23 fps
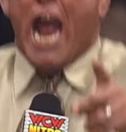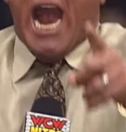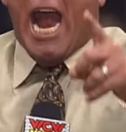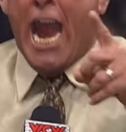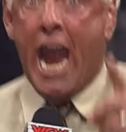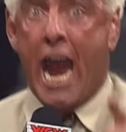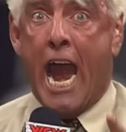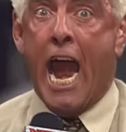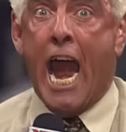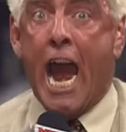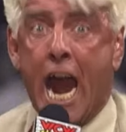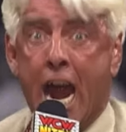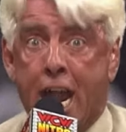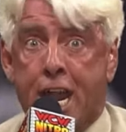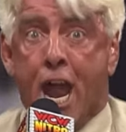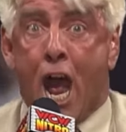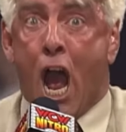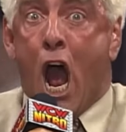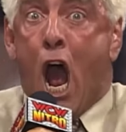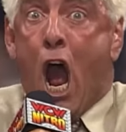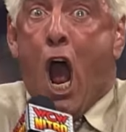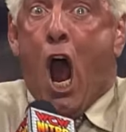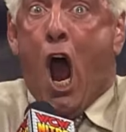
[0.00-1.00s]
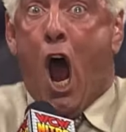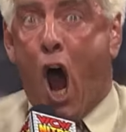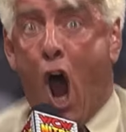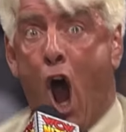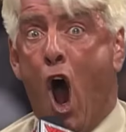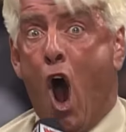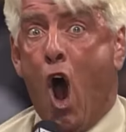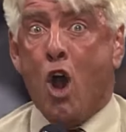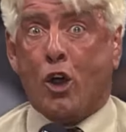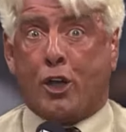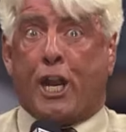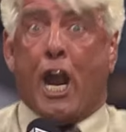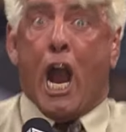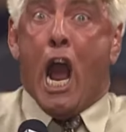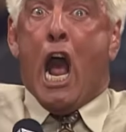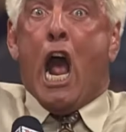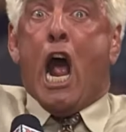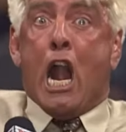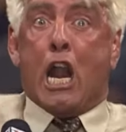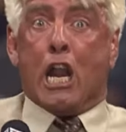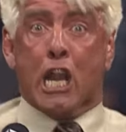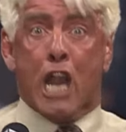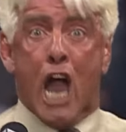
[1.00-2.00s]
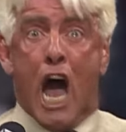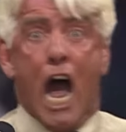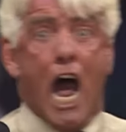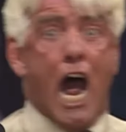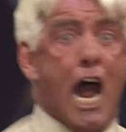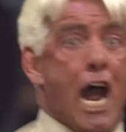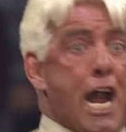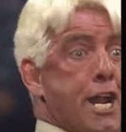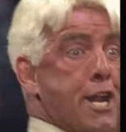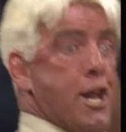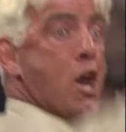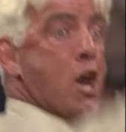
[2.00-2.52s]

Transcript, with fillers: in Oakland.